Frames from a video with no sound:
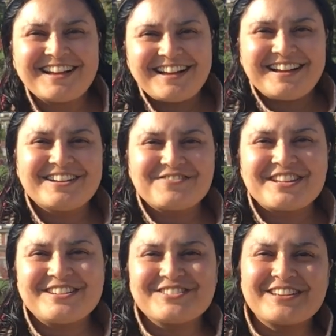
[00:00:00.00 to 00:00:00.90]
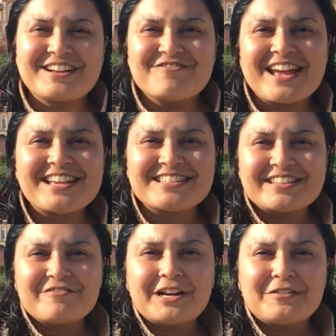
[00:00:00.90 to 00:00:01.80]
I hope that you're doing
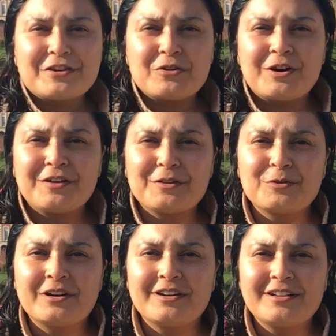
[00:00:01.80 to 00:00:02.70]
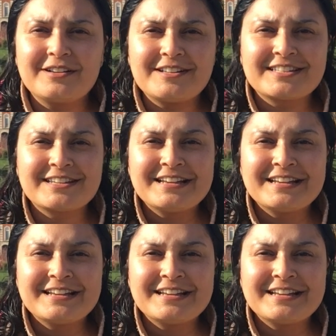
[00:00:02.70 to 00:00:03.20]
amazing wherever you are in the world.